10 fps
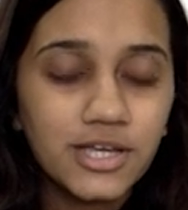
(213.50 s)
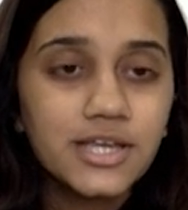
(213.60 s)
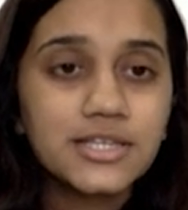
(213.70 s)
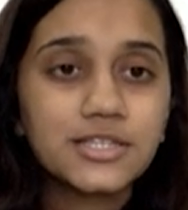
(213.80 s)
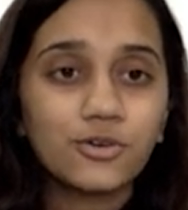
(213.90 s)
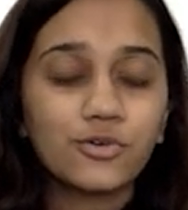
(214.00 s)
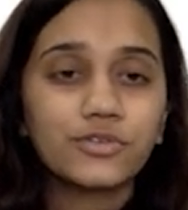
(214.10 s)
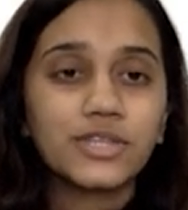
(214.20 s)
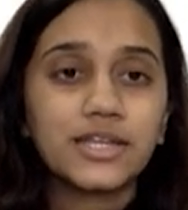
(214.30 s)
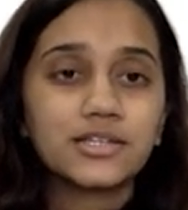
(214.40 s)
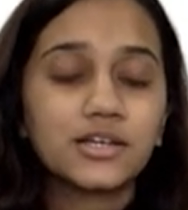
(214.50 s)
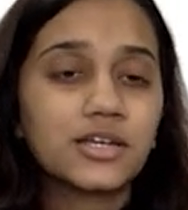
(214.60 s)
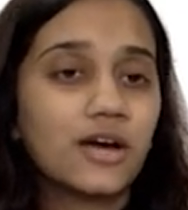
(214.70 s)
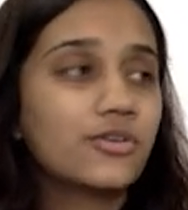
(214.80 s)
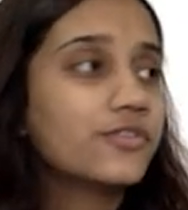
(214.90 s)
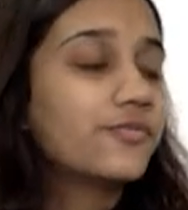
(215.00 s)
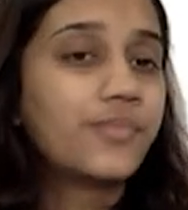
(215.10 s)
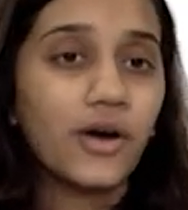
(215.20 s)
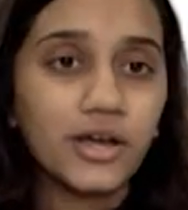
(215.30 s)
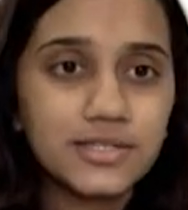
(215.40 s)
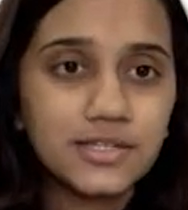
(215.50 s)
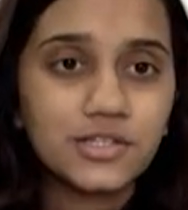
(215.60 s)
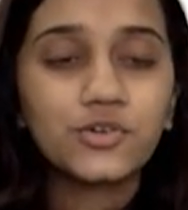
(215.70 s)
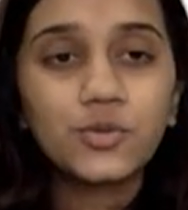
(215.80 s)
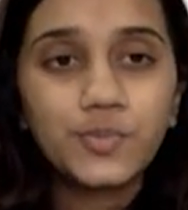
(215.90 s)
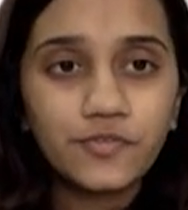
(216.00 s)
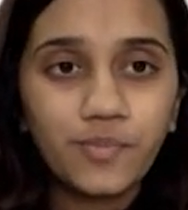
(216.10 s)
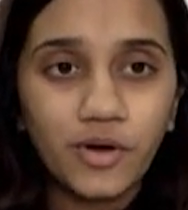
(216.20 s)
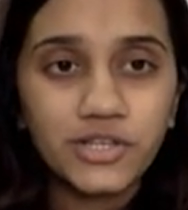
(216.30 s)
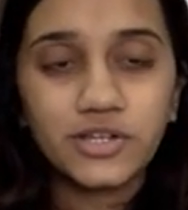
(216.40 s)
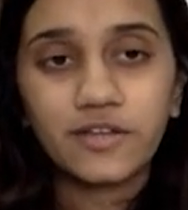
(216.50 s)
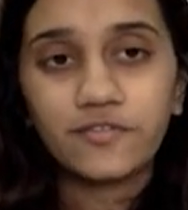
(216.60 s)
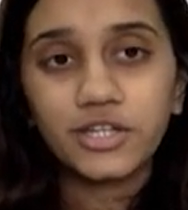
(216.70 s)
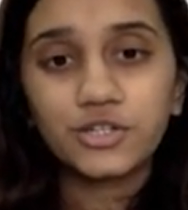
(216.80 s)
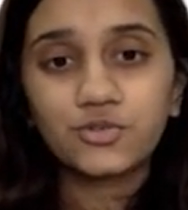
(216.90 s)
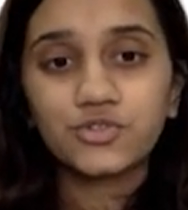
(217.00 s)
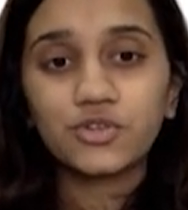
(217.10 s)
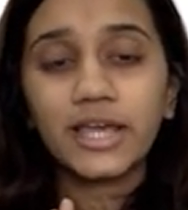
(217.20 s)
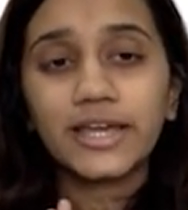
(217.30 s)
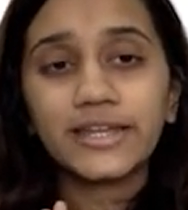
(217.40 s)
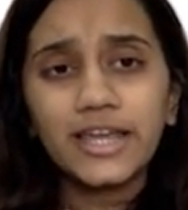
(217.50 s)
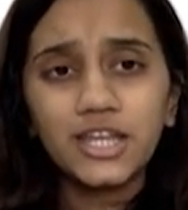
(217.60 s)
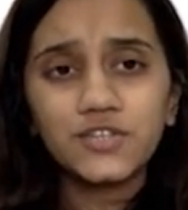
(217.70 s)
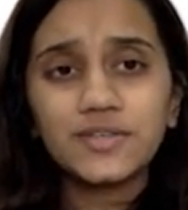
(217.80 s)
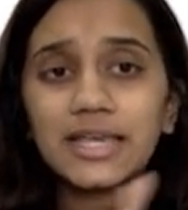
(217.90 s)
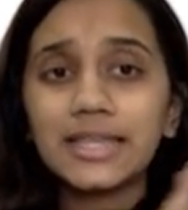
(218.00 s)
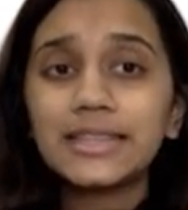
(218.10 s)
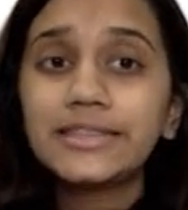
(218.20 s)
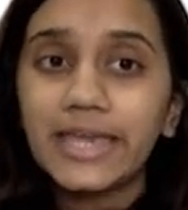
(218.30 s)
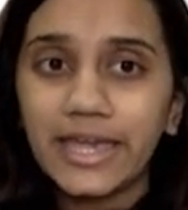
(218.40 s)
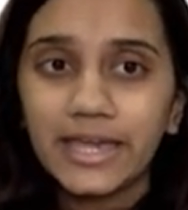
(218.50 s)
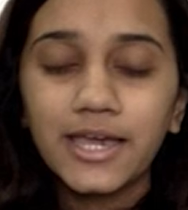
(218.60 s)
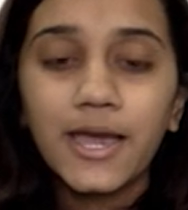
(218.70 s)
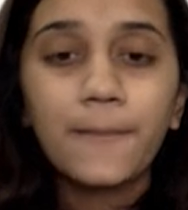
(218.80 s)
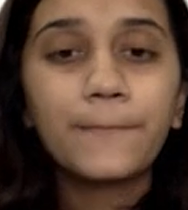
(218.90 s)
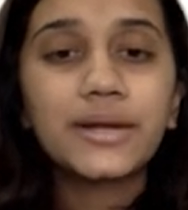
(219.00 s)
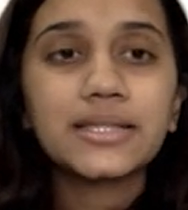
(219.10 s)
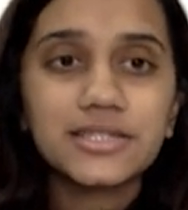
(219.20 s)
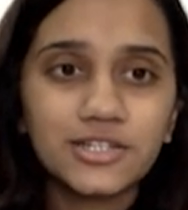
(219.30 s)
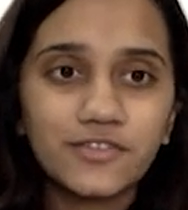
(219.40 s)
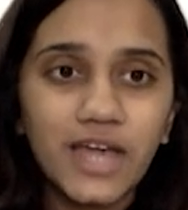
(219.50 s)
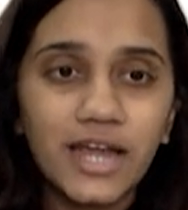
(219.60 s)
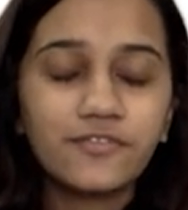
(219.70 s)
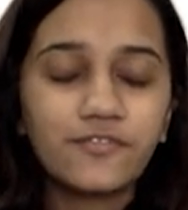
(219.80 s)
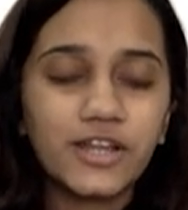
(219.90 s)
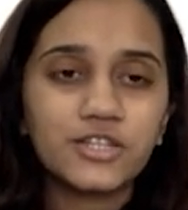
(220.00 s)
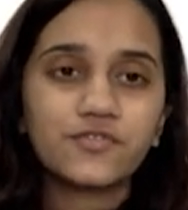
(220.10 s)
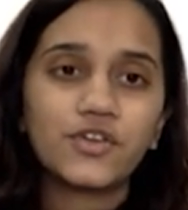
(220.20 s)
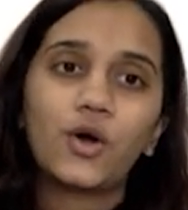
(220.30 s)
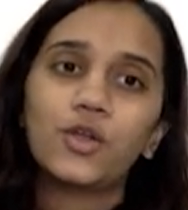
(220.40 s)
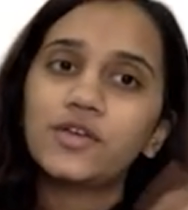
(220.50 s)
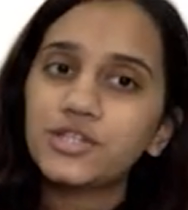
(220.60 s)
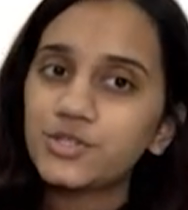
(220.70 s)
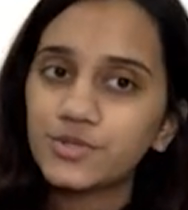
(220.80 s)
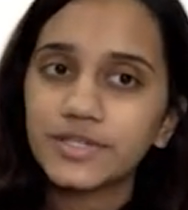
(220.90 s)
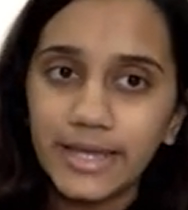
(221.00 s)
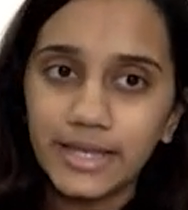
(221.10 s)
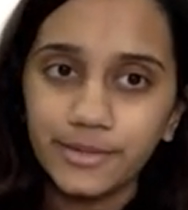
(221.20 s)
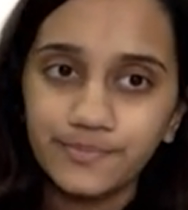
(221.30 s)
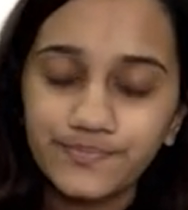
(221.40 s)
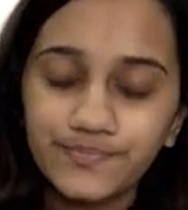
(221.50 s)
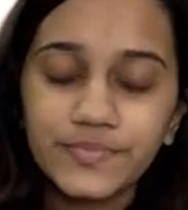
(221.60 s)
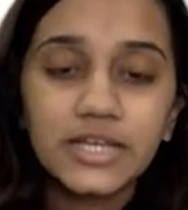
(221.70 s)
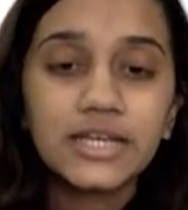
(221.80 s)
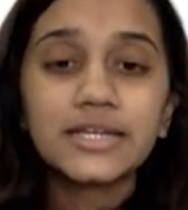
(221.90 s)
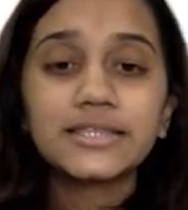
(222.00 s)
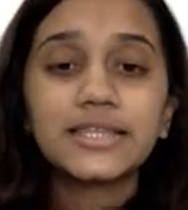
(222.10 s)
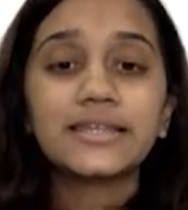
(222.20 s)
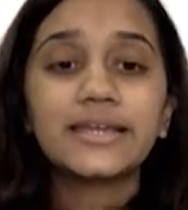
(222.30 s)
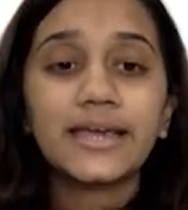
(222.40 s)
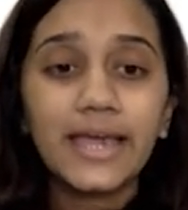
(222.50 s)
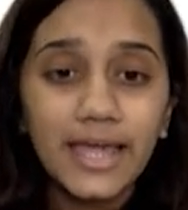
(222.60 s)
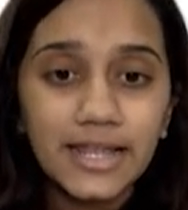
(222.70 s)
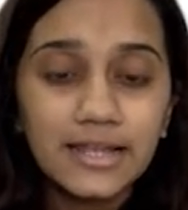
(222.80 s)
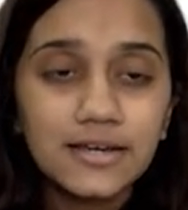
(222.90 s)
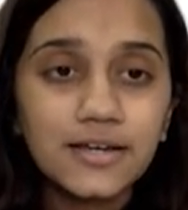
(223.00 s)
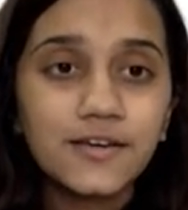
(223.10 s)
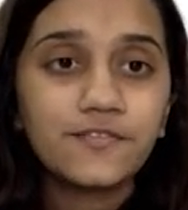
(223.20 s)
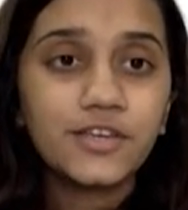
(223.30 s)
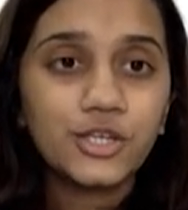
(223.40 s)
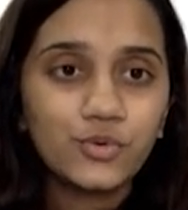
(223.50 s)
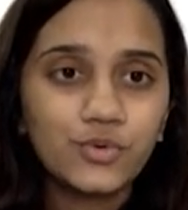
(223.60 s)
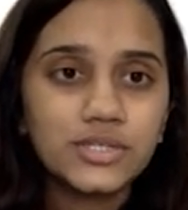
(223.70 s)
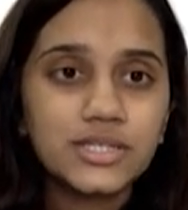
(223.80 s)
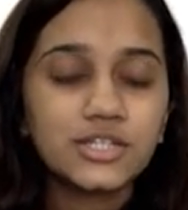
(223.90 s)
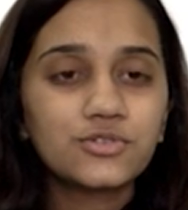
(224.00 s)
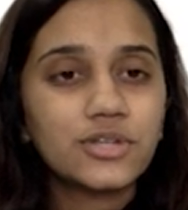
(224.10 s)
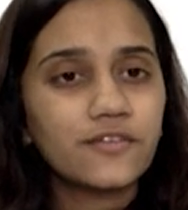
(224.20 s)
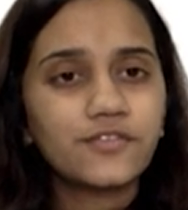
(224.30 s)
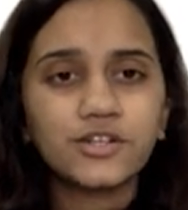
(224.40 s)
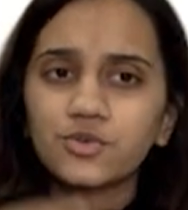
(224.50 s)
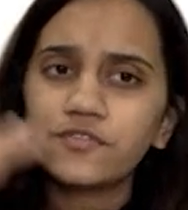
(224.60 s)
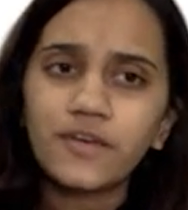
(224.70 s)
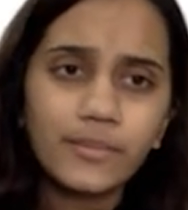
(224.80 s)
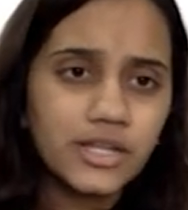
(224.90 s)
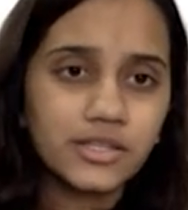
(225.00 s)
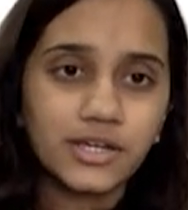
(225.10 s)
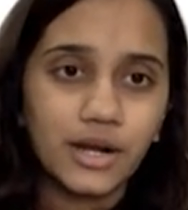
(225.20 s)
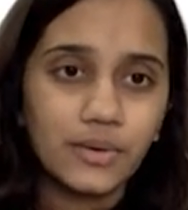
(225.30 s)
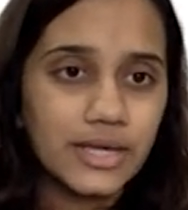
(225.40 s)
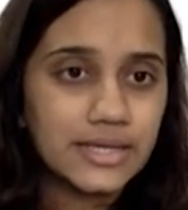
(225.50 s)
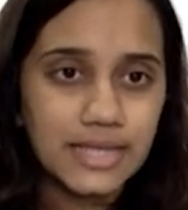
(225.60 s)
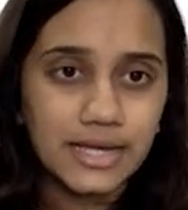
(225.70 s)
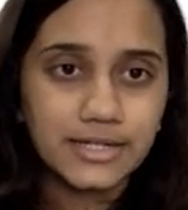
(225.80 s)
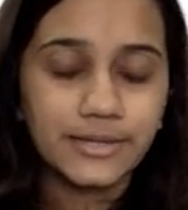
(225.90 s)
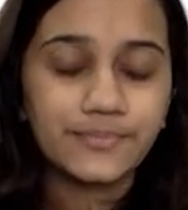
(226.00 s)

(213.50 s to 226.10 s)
So there is a crowd of boys, there's a group of boys you're referring to. So like in English we say they, but instead of that in French we always use il. Then elle we use to refer to a feminine crowd, exactly.